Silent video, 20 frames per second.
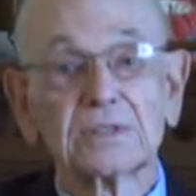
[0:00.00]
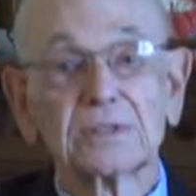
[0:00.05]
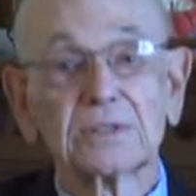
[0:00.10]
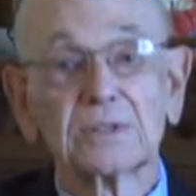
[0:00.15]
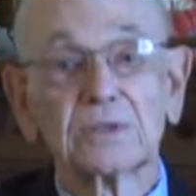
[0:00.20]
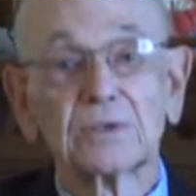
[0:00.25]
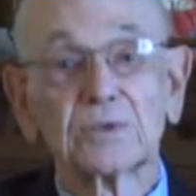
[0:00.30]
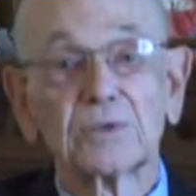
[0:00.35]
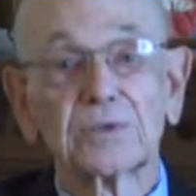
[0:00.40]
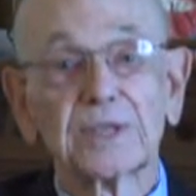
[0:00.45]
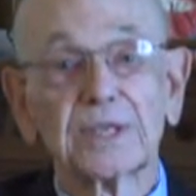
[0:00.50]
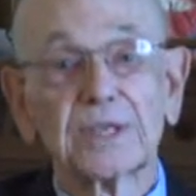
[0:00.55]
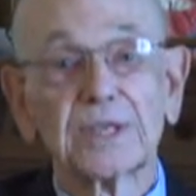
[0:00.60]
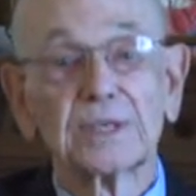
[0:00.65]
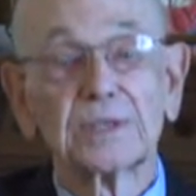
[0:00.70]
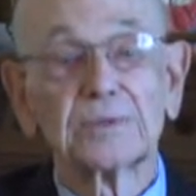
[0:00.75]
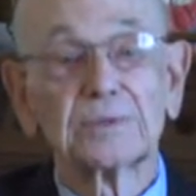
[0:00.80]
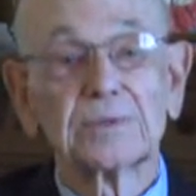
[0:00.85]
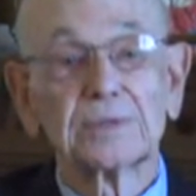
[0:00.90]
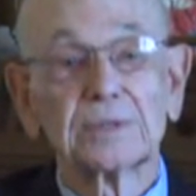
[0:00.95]
So
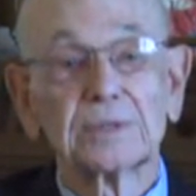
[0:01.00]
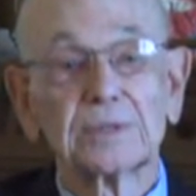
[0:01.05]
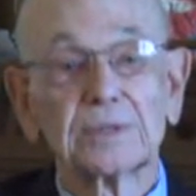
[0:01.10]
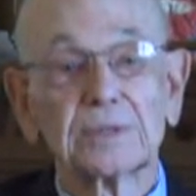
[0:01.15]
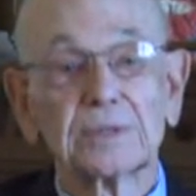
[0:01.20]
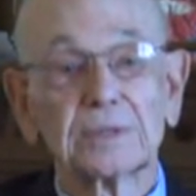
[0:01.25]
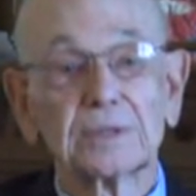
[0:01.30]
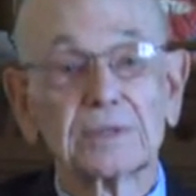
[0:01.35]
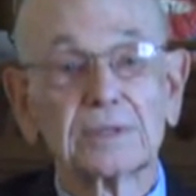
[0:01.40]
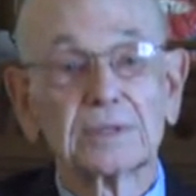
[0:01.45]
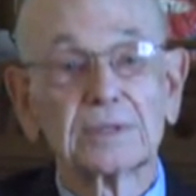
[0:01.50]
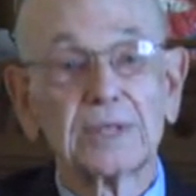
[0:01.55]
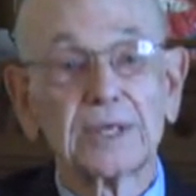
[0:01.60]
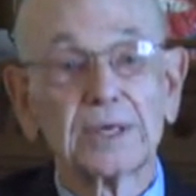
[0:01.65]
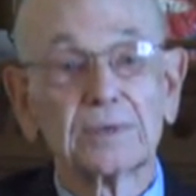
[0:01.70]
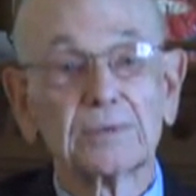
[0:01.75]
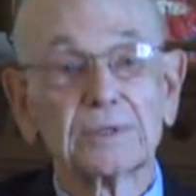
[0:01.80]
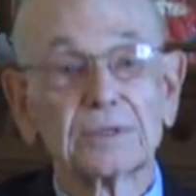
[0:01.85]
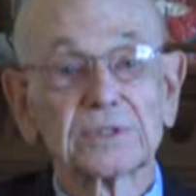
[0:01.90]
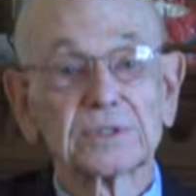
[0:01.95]

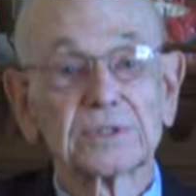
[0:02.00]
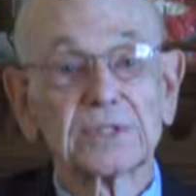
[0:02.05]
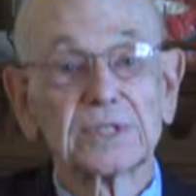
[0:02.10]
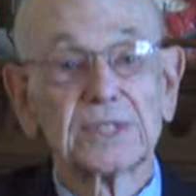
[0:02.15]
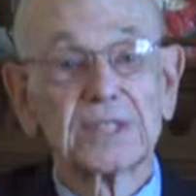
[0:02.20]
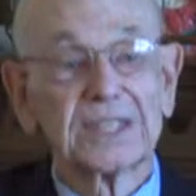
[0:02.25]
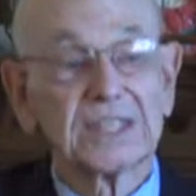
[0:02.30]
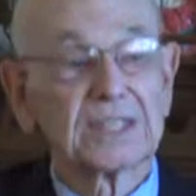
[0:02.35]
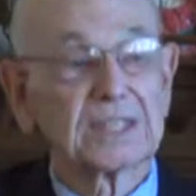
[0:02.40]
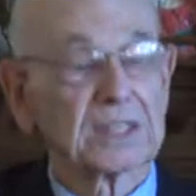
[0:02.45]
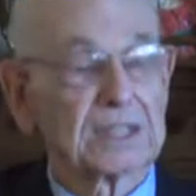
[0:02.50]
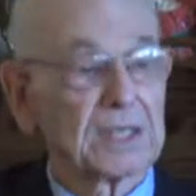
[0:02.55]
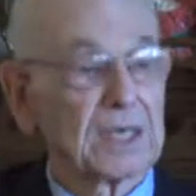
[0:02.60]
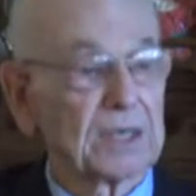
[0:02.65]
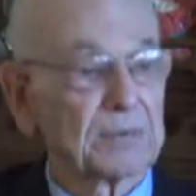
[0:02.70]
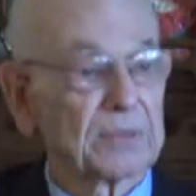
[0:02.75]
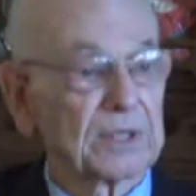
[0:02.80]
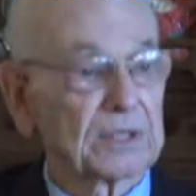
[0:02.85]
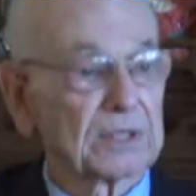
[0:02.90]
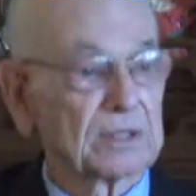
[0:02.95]
that was the
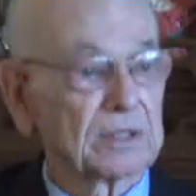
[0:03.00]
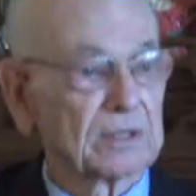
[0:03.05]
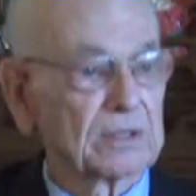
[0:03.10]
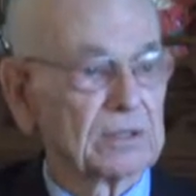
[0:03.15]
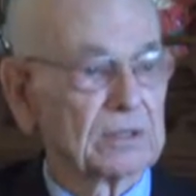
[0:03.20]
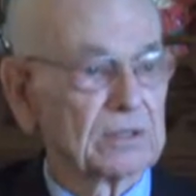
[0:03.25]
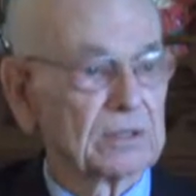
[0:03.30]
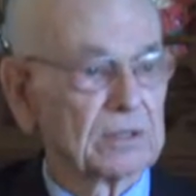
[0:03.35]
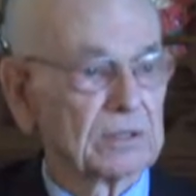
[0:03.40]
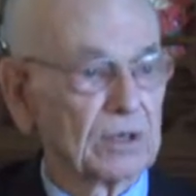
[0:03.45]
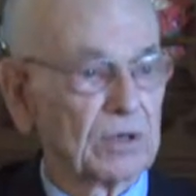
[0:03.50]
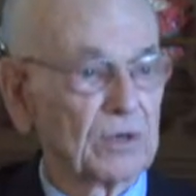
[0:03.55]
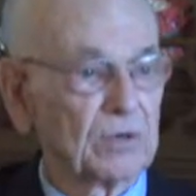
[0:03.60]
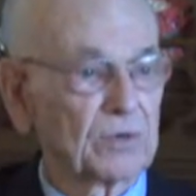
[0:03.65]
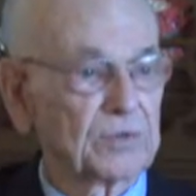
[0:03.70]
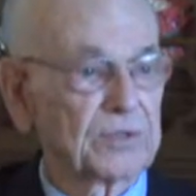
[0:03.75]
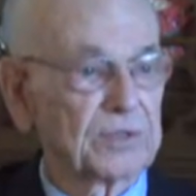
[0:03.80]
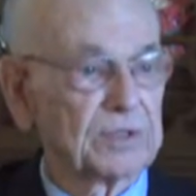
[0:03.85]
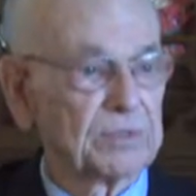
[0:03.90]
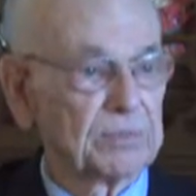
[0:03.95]
economic
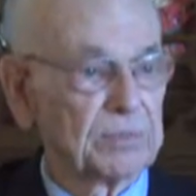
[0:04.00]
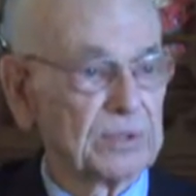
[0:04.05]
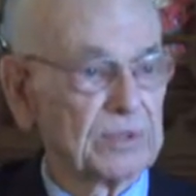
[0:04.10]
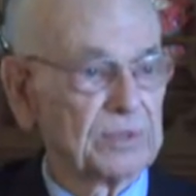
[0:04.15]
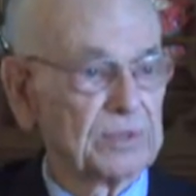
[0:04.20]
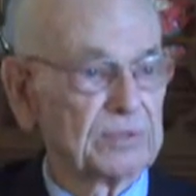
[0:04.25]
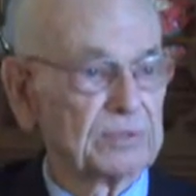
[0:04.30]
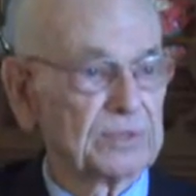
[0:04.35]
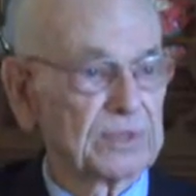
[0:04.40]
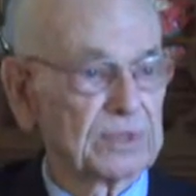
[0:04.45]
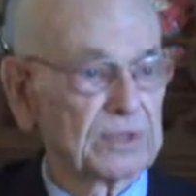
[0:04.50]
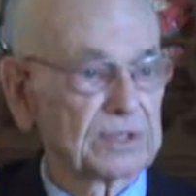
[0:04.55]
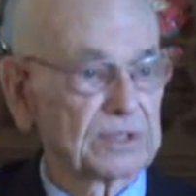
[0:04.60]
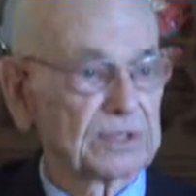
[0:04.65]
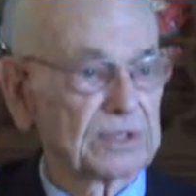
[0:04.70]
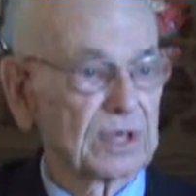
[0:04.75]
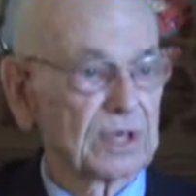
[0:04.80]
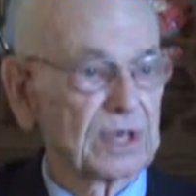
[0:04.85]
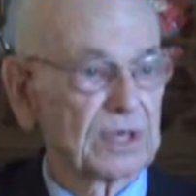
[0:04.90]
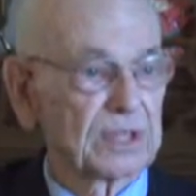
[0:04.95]
growth and boom that
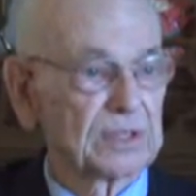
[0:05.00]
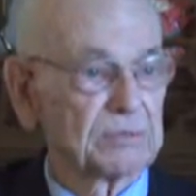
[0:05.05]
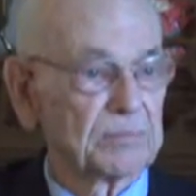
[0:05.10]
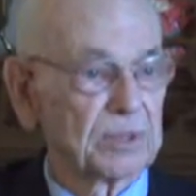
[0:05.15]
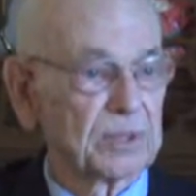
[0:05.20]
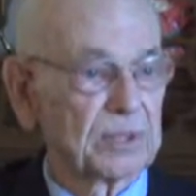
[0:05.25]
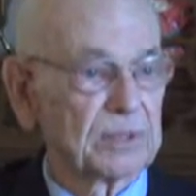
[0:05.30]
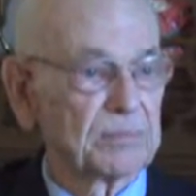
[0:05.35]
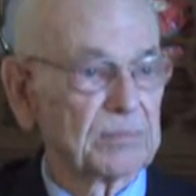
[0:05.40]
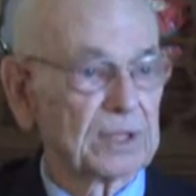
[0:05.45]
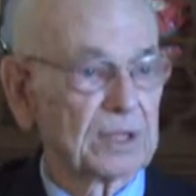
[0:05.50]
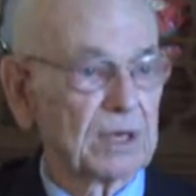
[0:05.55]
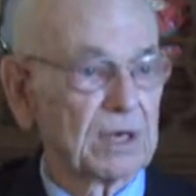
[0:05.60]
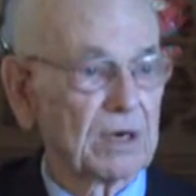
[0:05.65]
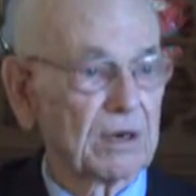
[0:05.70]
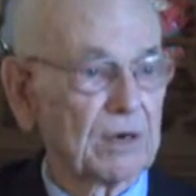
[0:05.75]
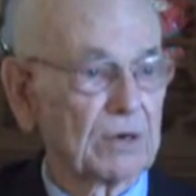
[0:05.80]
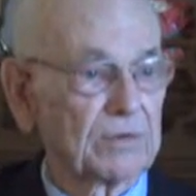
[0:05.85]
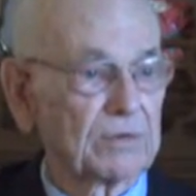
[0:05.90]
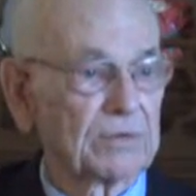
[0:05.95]
started Bremen
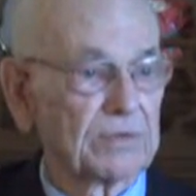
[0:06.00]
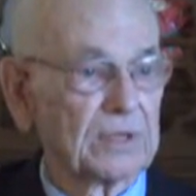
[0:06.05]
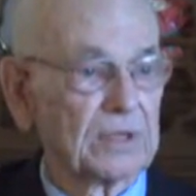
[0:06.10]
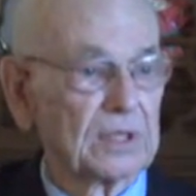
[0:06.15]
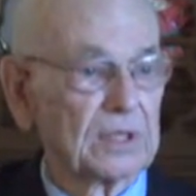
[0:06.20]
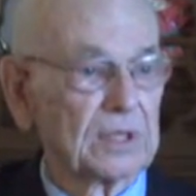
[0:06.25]
off.